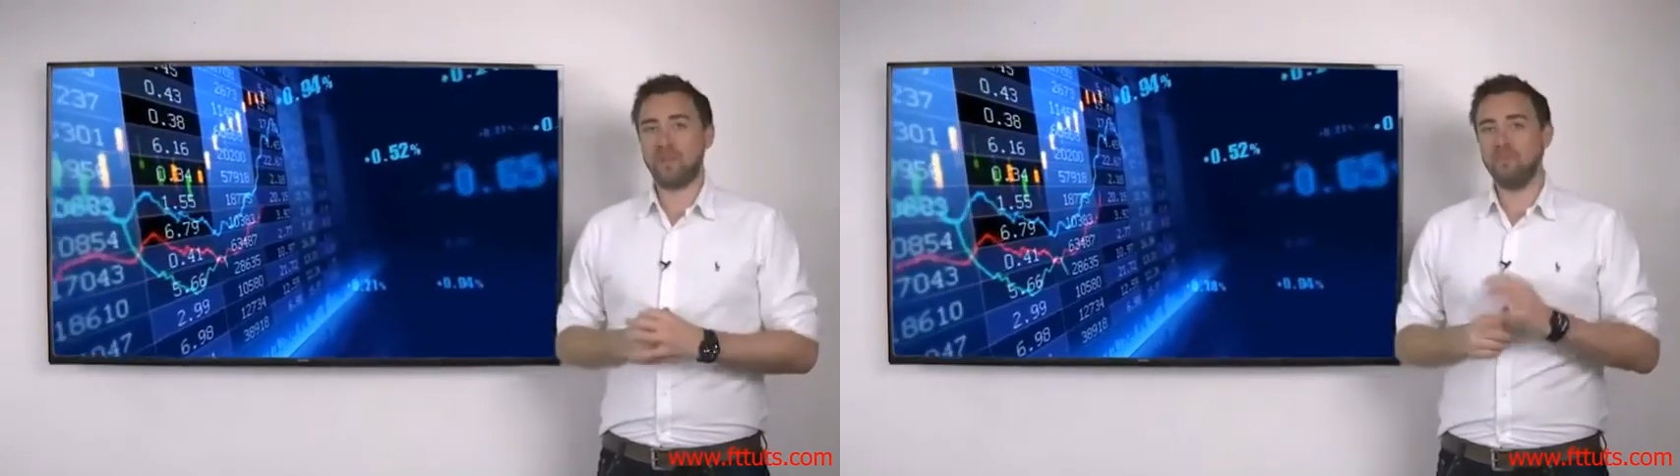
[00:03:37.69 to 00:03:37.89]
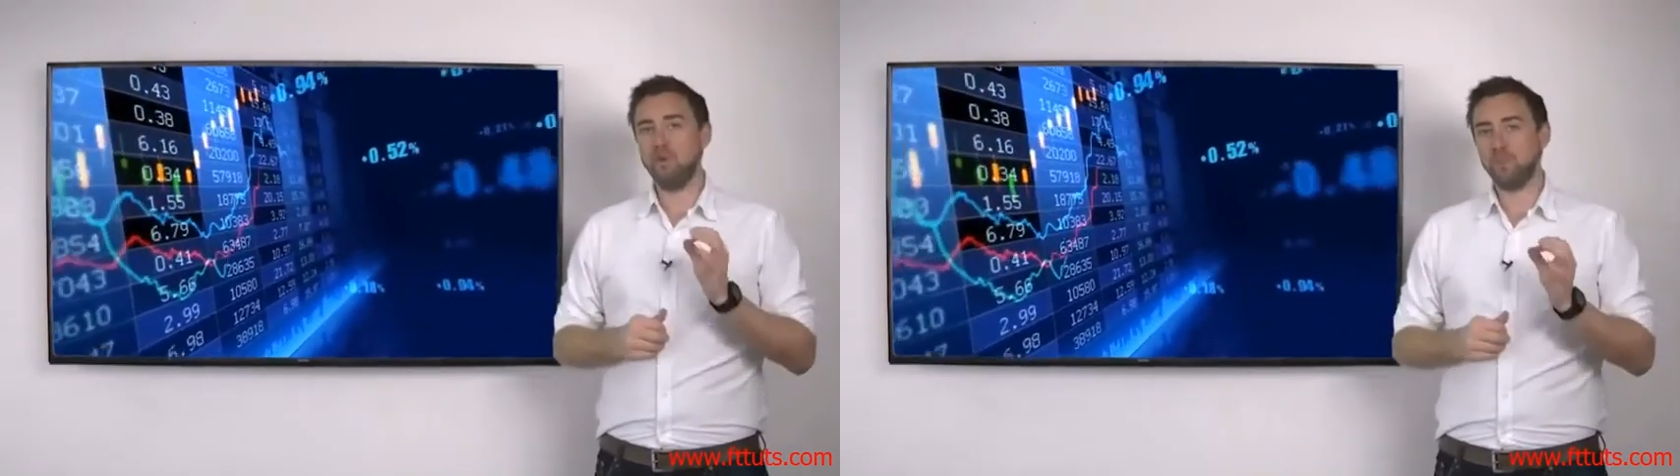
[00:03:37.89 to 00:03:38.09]

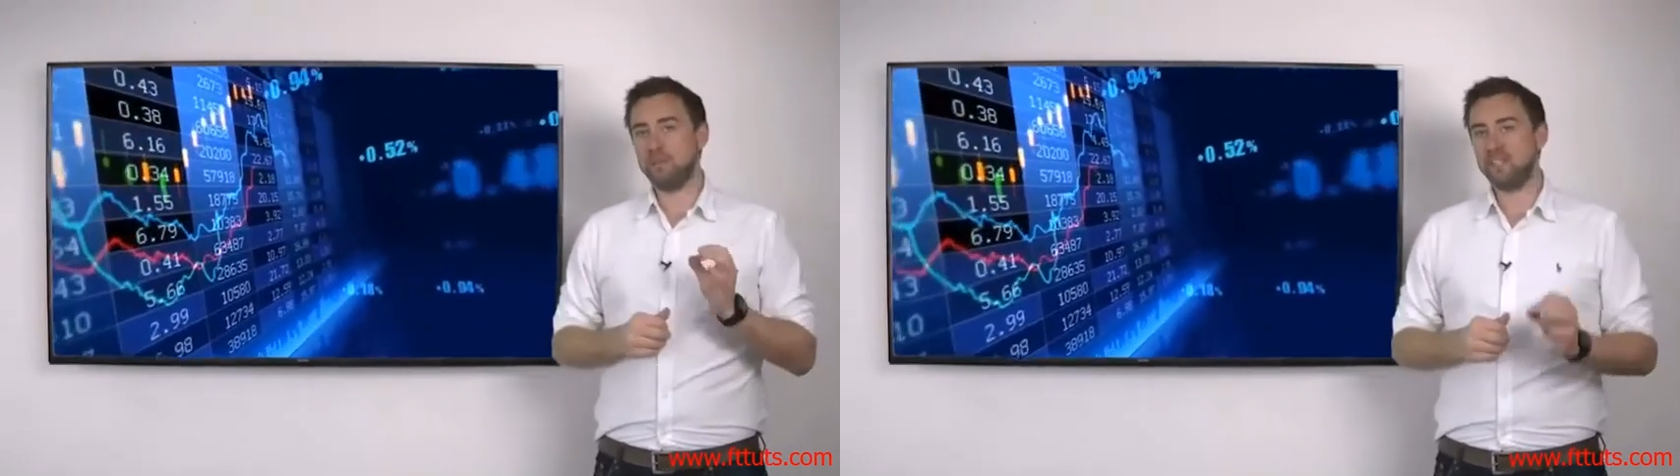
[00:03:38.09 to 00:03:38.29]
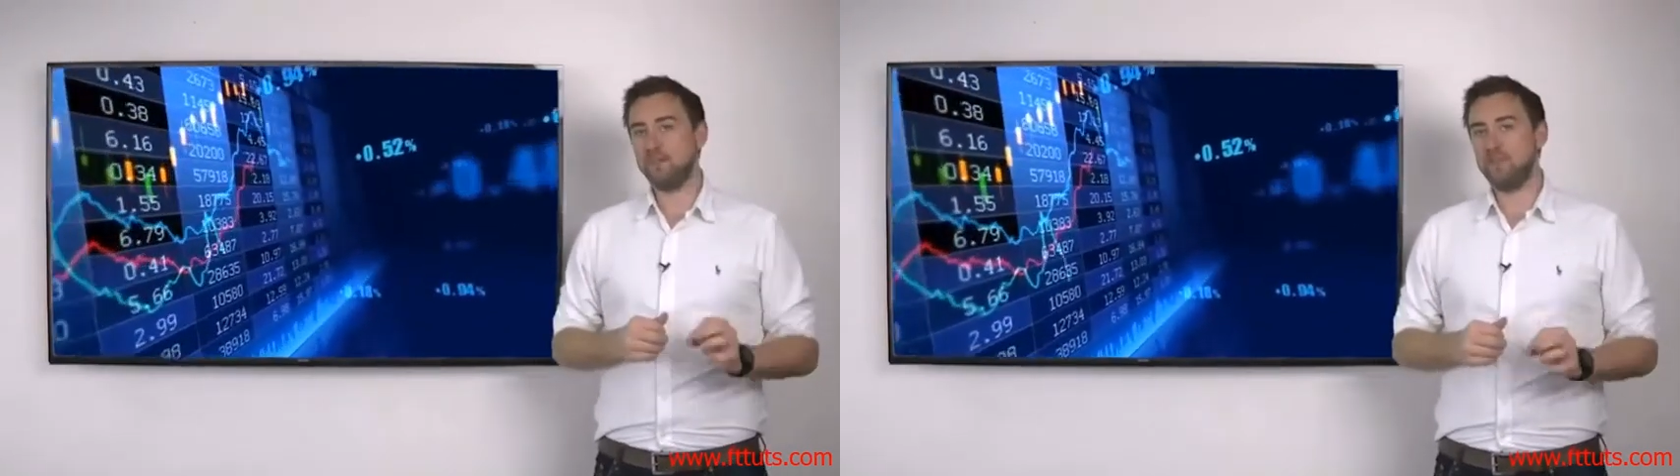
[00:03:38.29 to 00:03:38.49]
And more
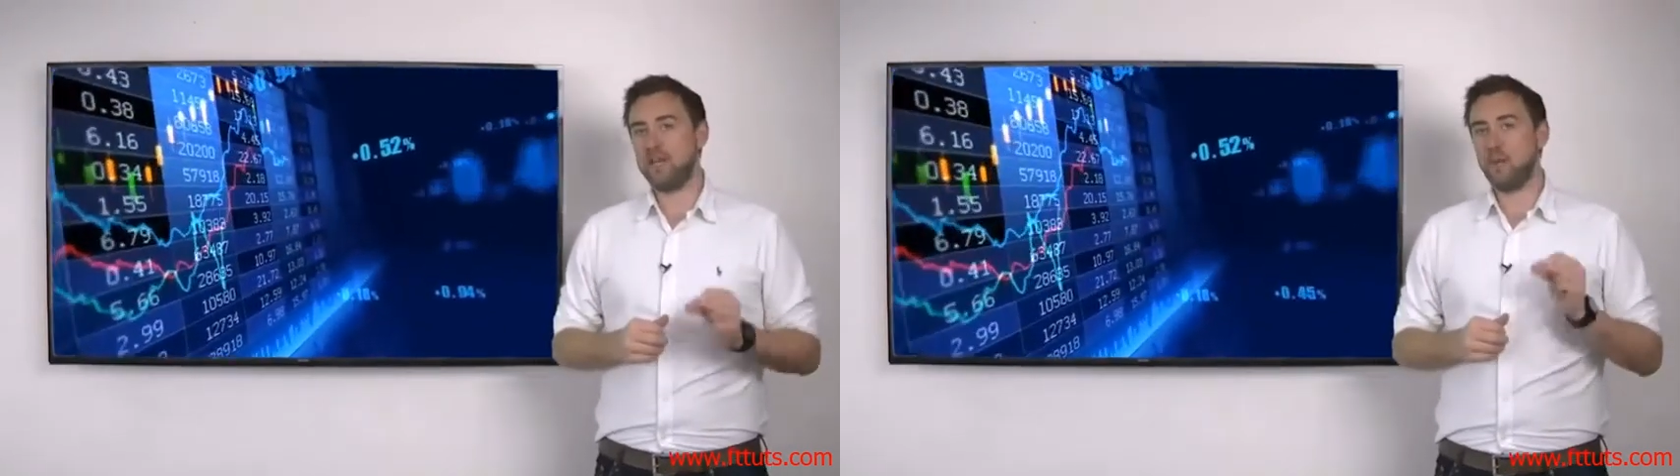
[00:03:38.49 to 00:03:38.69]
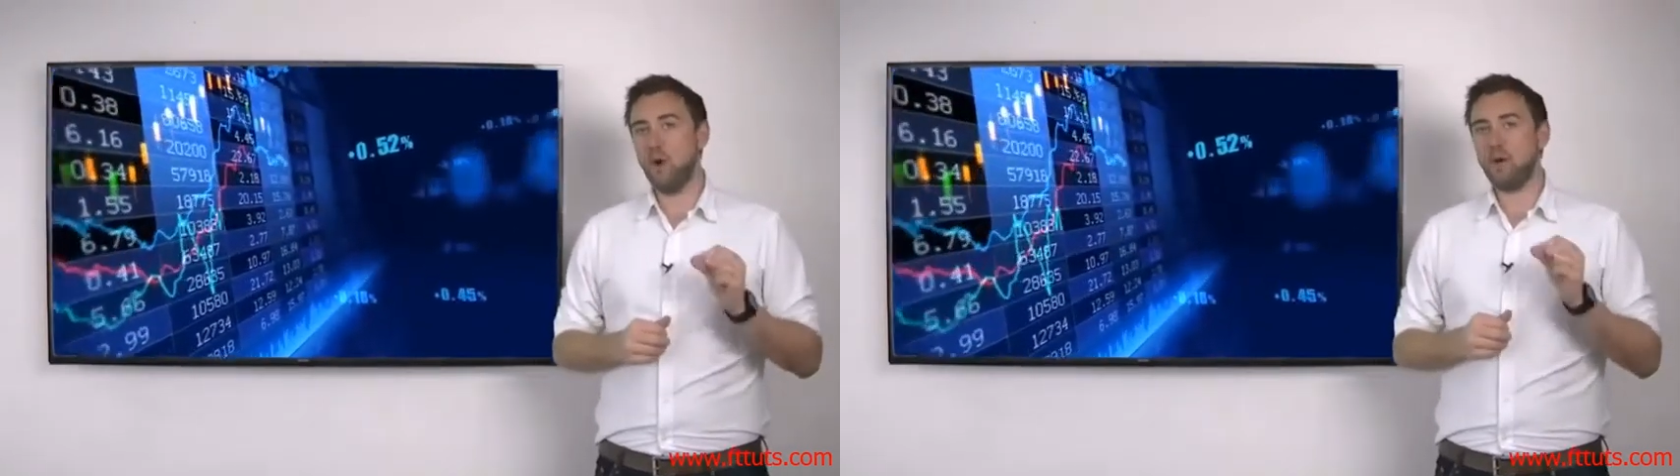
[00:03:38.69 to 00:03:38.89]

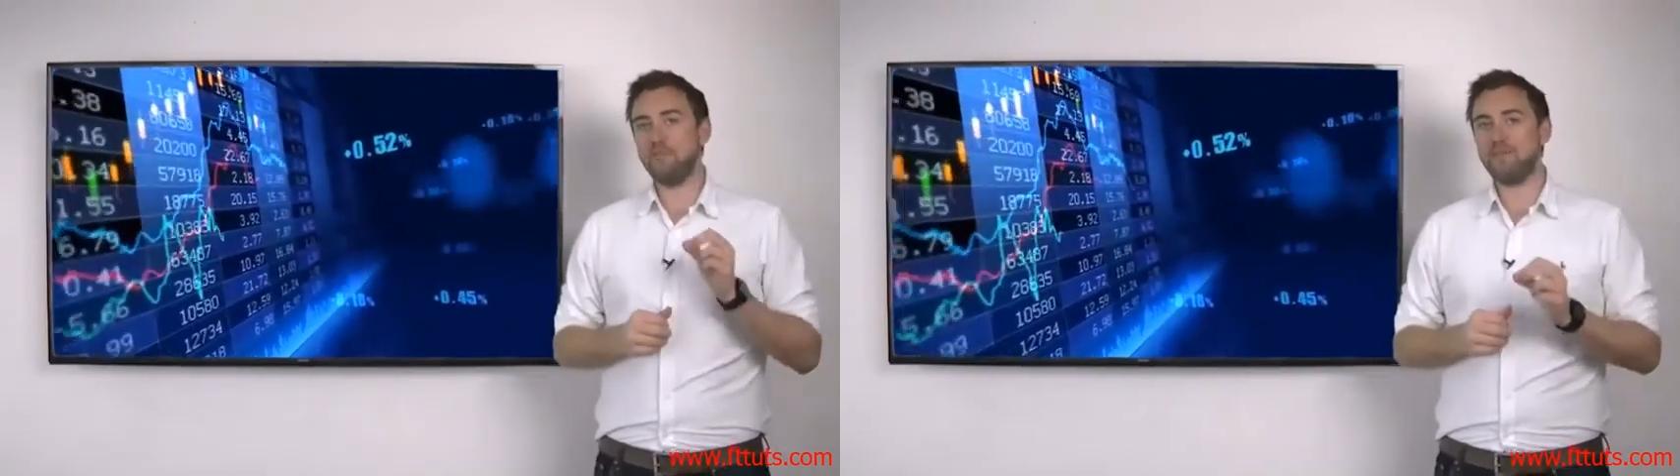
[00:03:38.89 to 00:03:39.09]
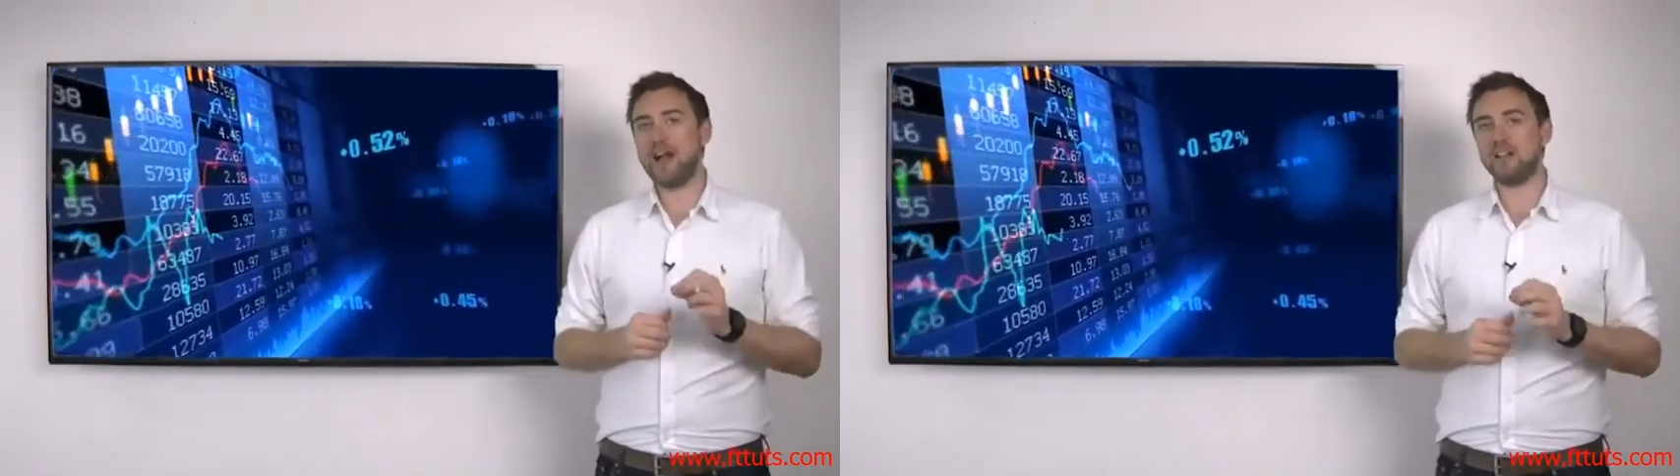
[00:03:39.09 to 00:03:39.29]
specifically, what
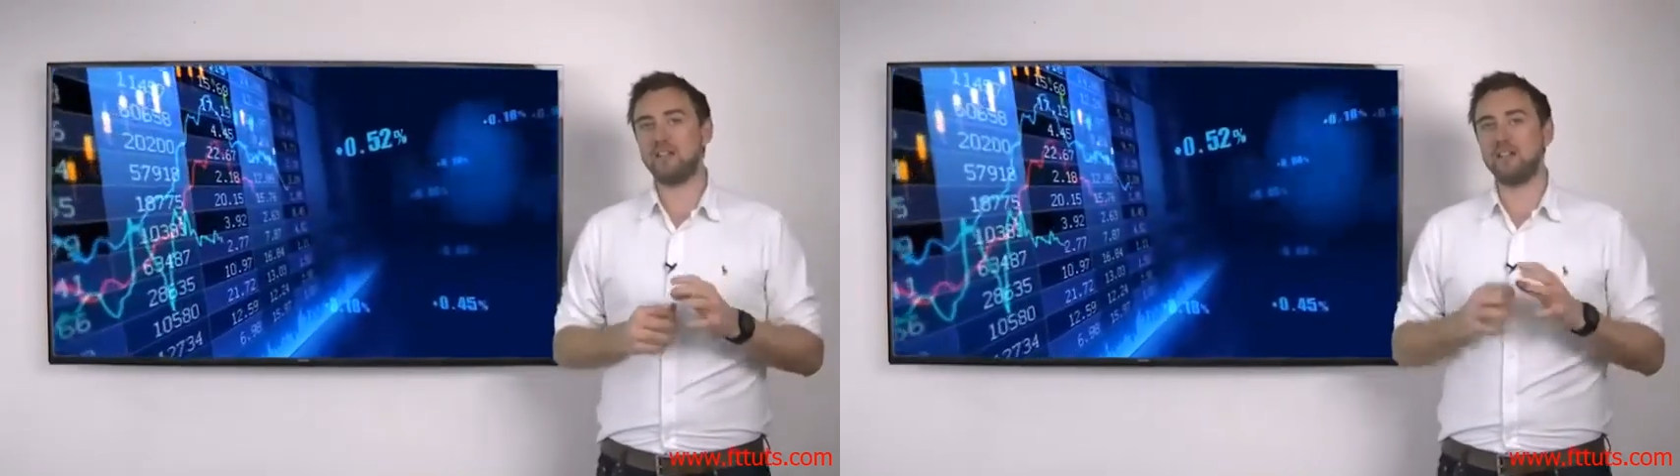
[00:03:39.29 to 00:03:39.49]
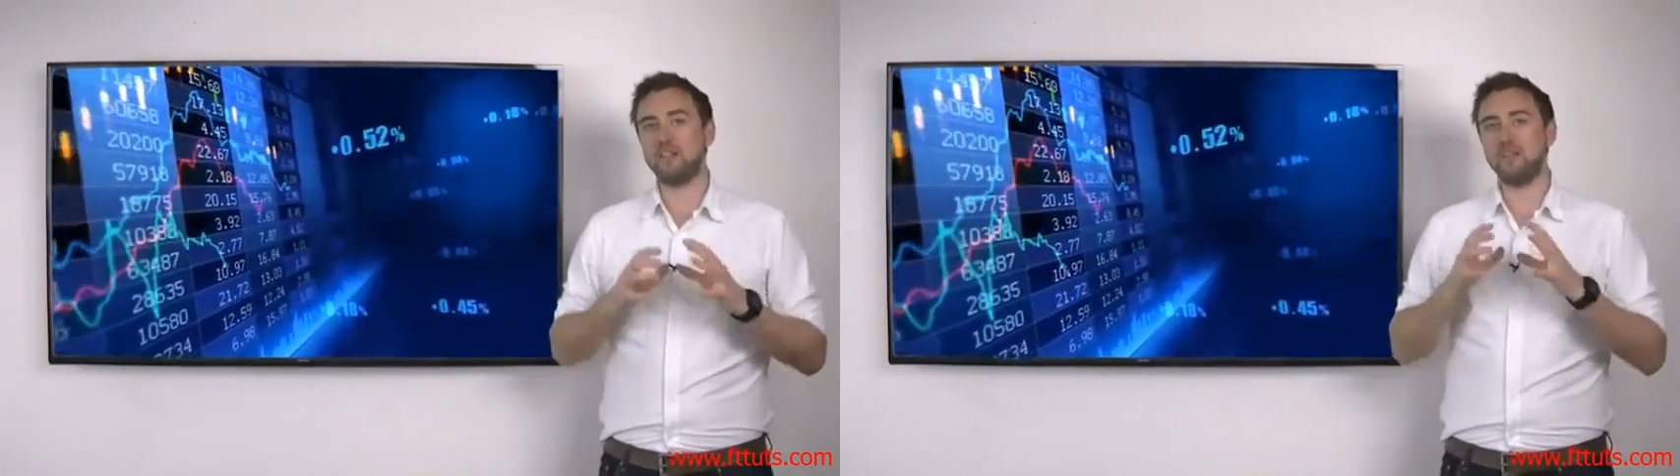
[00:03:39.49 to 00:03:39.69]
factors